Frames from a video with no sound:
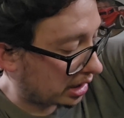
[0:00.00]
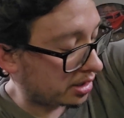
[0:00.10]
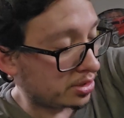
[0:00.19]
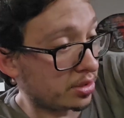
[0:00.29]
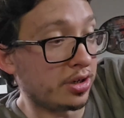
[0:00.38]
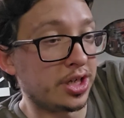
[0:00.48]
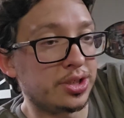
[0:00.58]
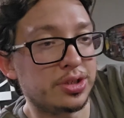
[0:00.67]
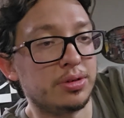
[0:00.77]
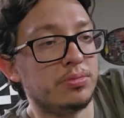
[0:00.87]
So
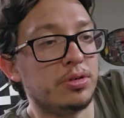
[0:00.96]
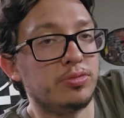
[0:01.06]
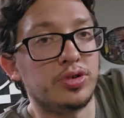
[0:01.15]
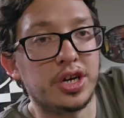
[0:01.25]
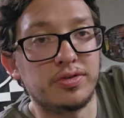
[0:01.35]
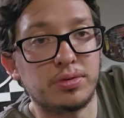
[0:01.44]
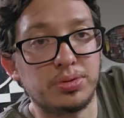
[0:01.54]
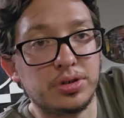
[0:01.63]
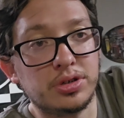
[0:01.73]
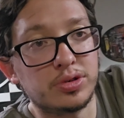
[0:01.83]
that's something I'm going to have to
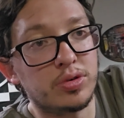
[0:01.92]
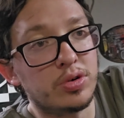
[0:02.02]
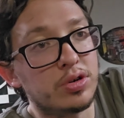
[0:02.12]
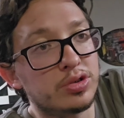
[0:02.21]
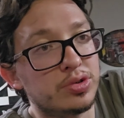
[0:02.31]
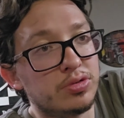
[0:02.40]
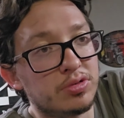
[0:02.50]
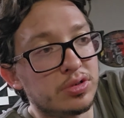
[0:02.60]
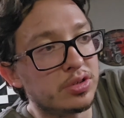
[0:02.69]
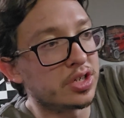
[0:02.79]
put in this car
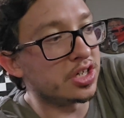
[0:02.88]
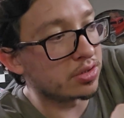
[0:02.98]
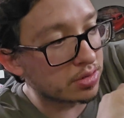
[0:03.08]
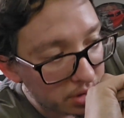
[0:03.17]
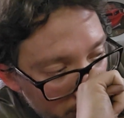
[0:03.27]
sooner than later,